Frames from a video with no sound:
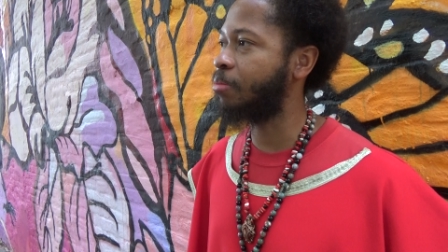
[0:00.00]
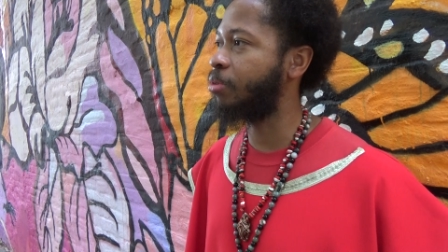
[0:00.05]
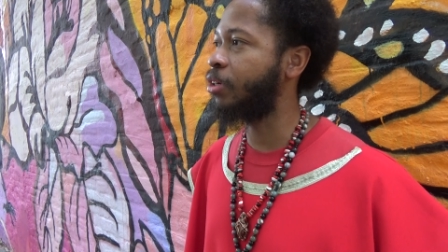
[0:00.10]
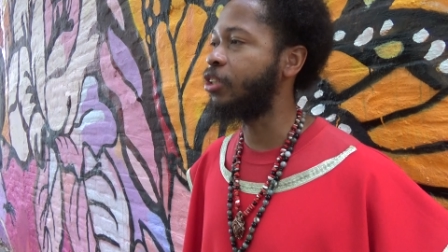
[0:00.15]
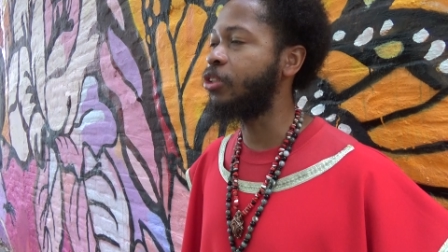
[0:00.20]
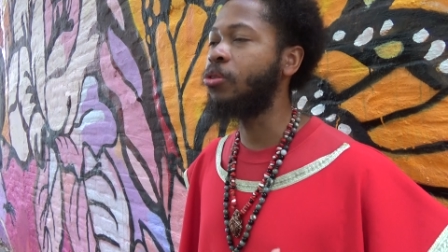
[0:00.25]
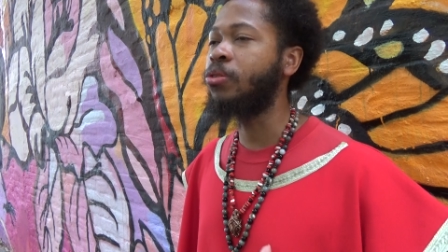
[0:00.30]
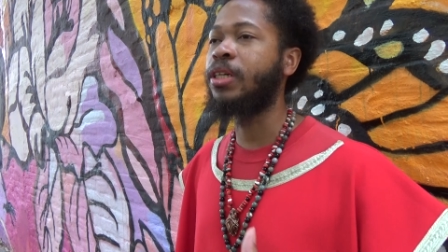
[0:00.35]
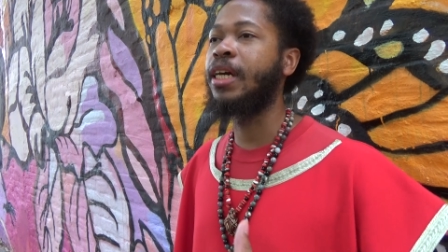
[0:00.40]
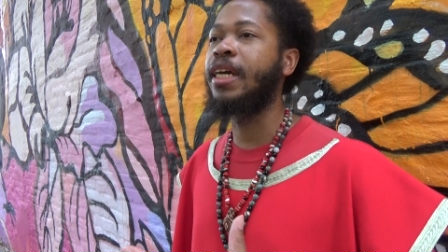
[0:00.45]

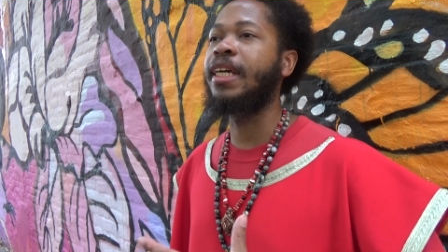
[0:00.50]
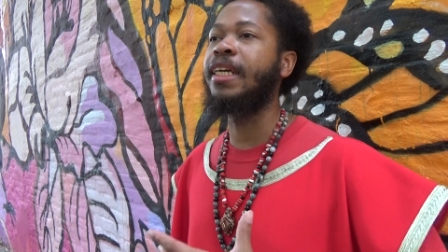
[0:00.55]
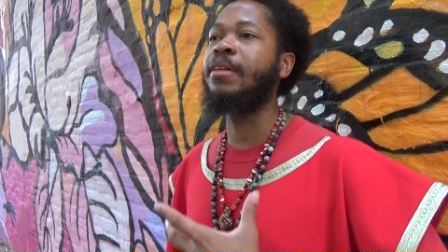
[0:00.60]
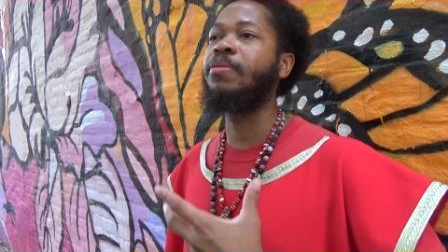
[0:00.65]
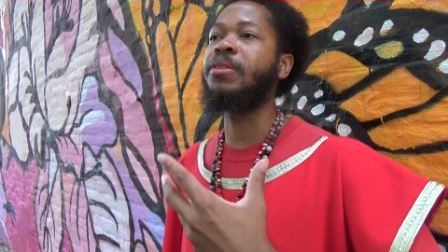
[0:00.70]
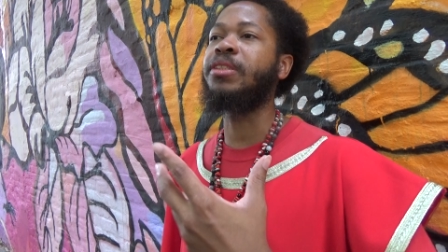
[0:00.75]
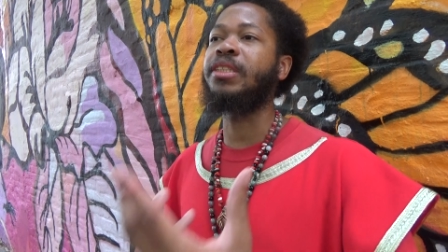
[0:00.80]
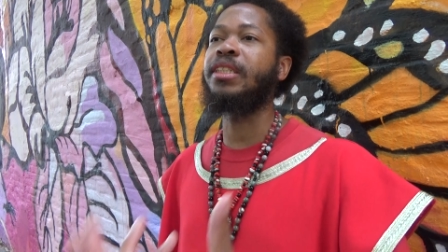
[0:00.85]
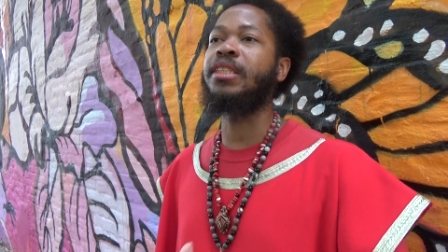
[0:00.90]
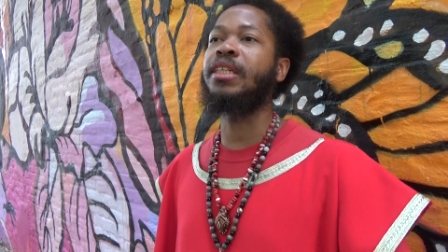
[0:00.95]
but you can't
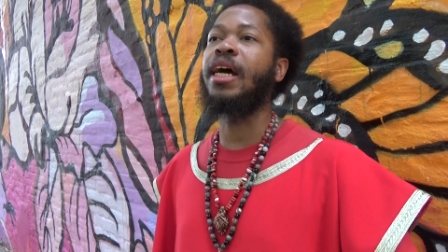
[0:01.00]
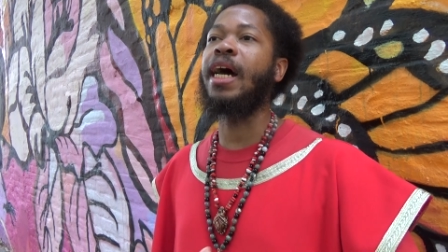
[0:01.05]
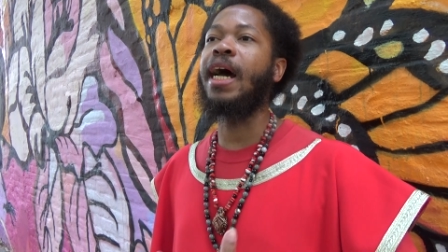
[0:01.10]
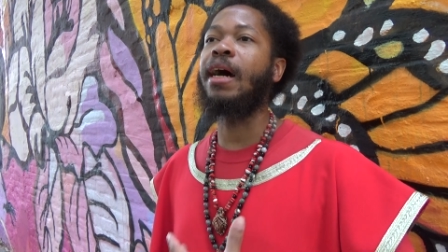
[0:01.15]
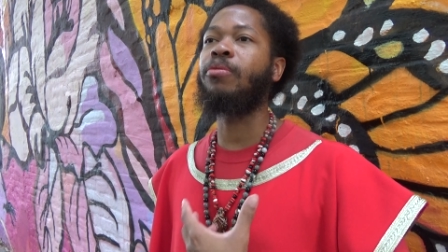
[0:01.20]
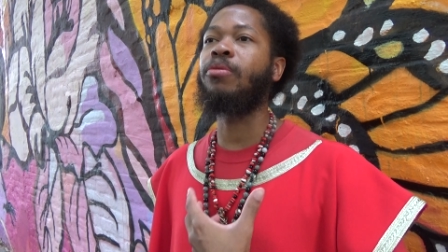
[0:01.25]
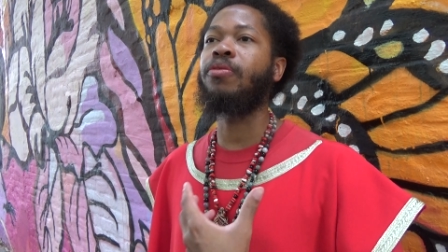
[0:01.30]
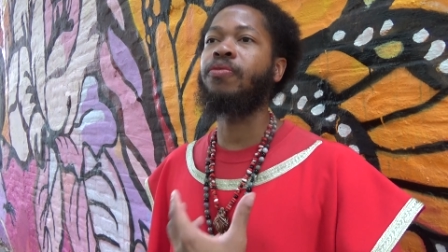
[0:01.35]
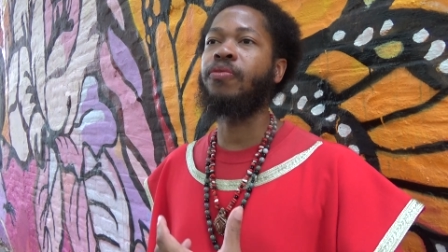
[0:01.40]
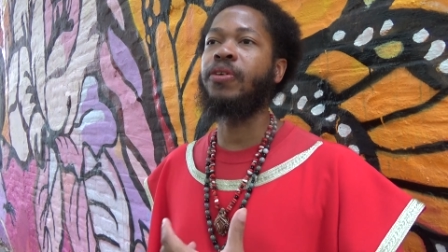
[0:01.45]
even see
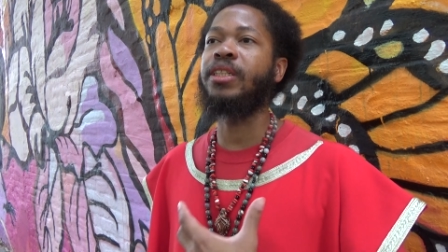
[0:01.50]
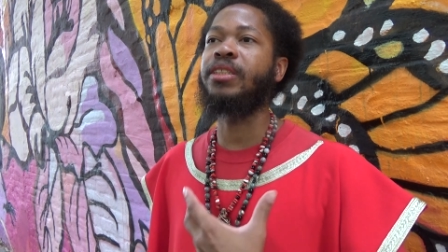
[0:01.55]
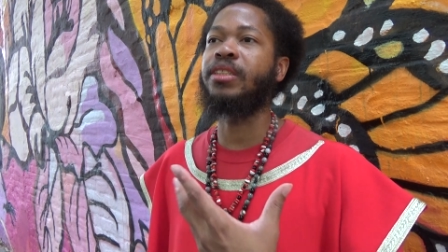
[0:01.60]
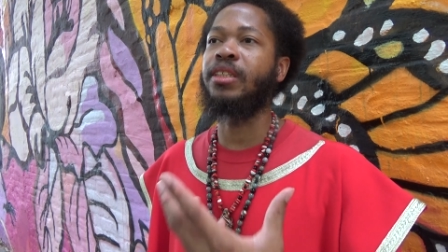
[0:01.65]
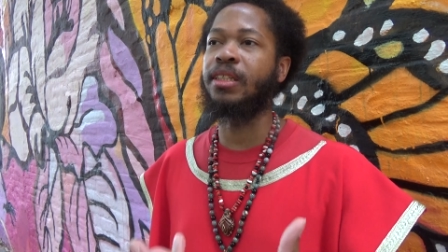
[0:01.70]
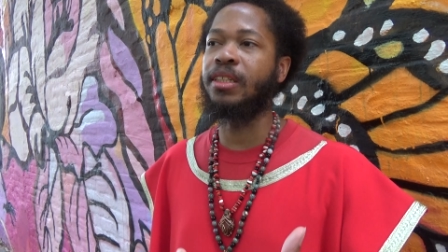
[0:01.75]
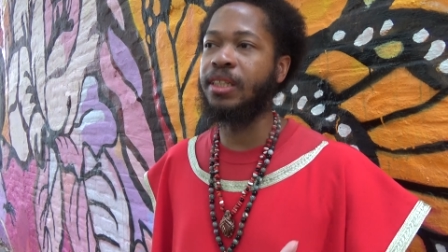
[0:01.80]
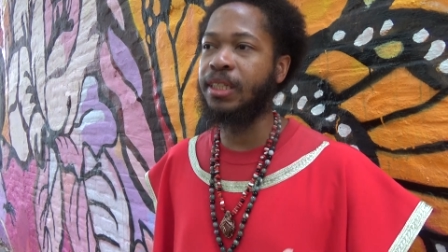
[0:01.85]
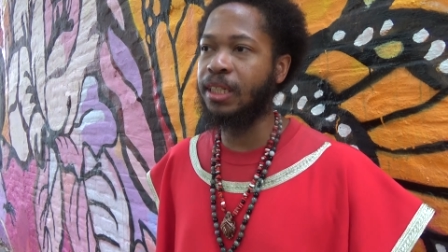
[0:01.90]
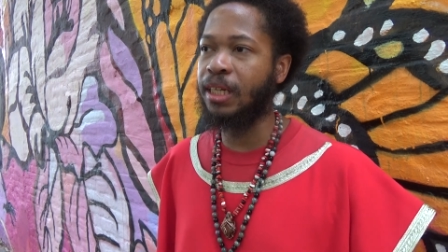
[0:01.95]
Yahweh face
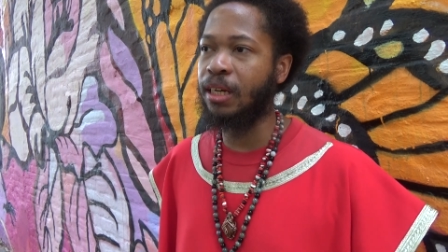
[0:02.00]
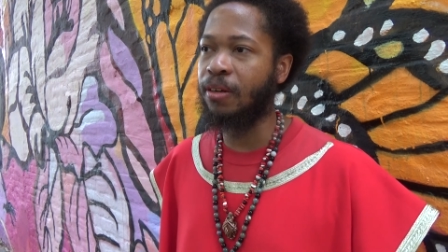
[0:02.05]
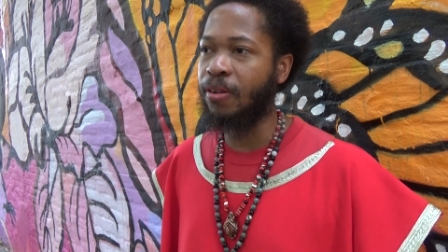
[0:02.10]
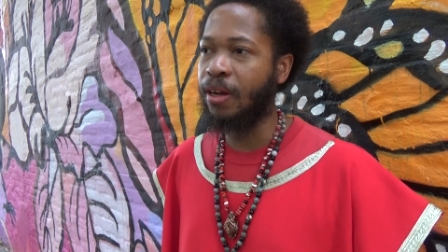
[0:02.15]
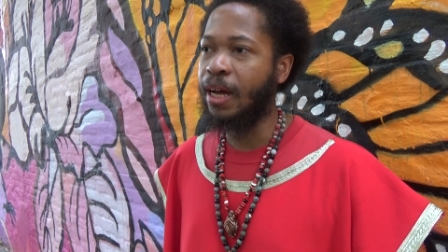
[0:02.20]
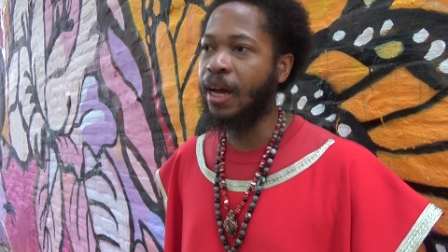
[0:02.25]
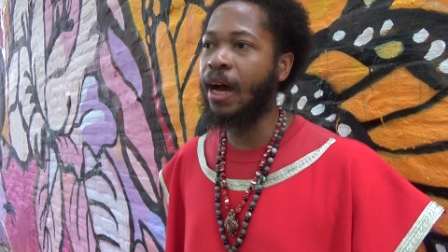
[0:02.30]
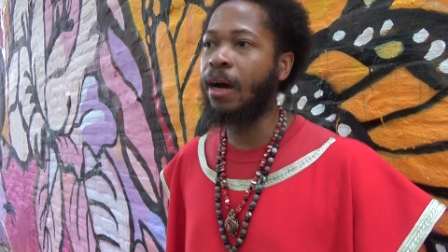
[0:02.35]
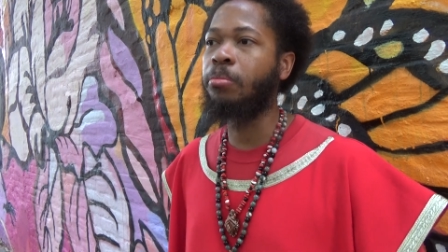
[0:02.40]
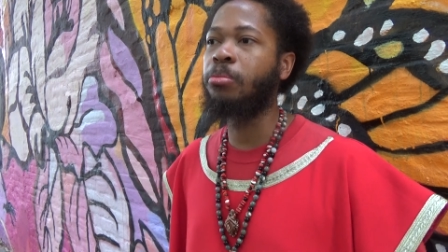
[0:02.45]
and live.
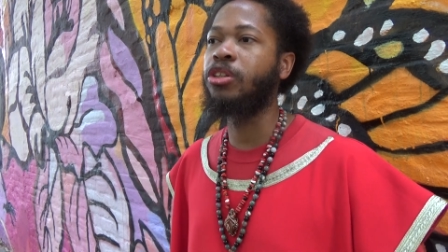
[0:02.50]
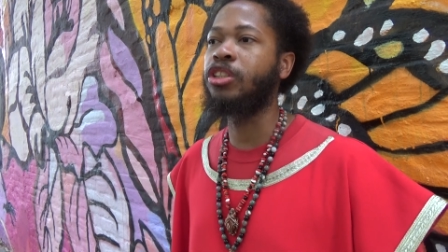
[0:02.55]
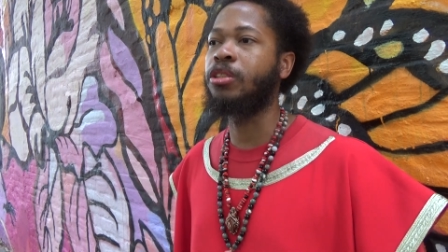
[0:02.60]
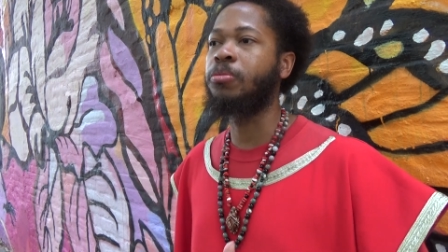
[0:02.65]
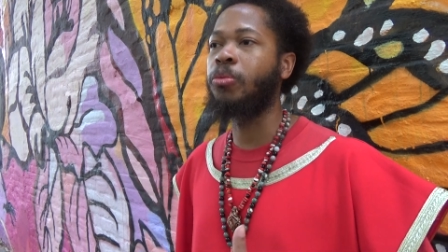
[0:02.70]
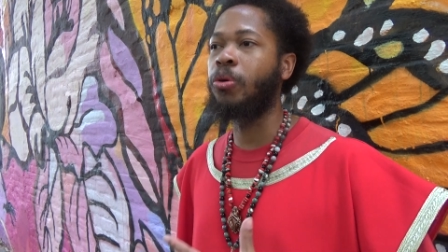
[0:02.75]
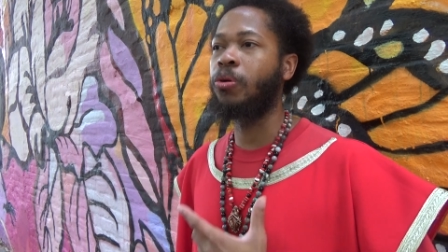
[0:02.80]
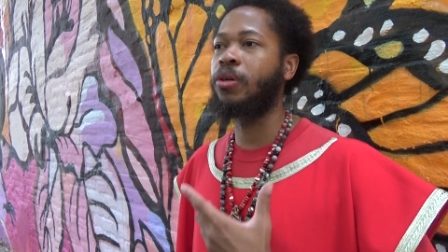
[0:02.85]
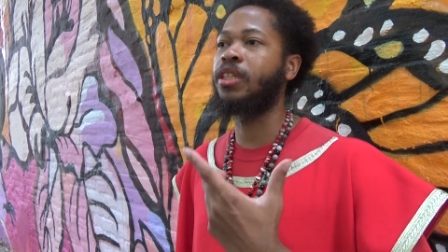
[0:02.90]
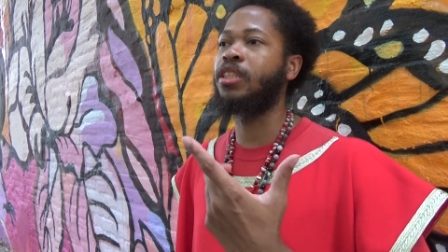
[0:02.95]
How much
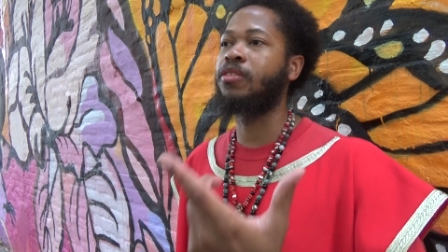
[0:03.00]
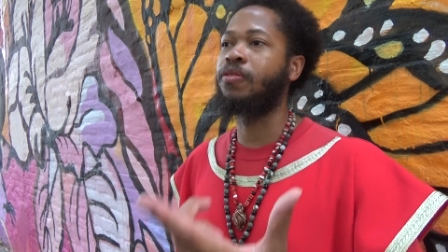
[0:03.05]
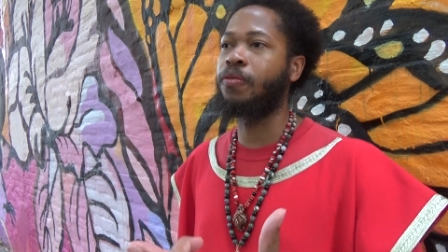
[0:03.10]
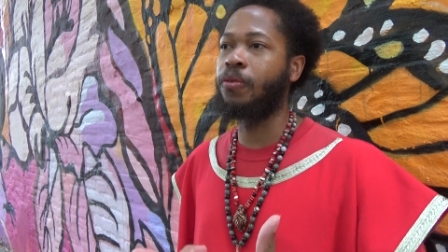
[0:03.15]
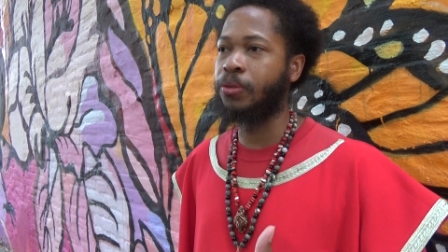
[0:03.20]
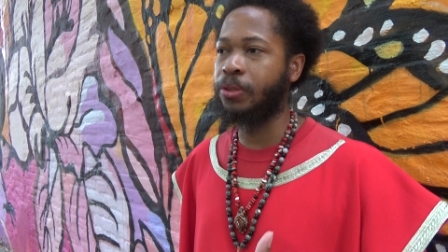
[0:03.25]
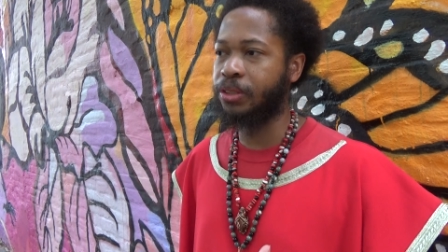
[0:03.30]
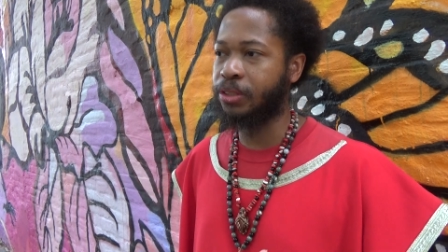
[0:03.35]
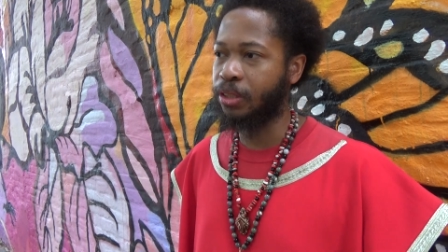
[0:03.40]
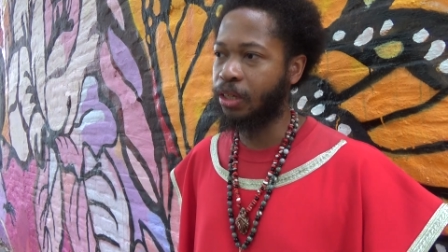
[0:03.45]
more his
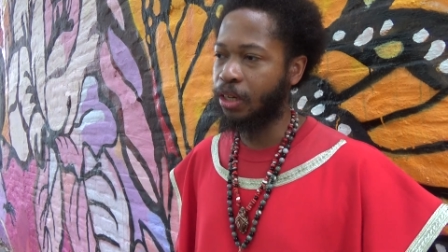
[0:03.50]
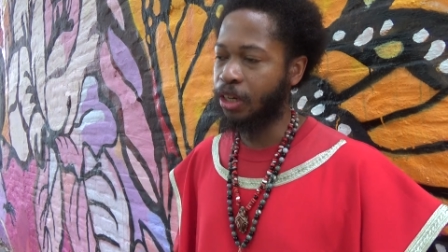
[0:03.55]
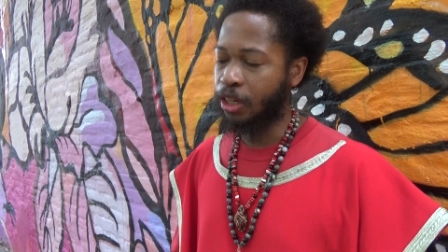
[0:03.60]
voice?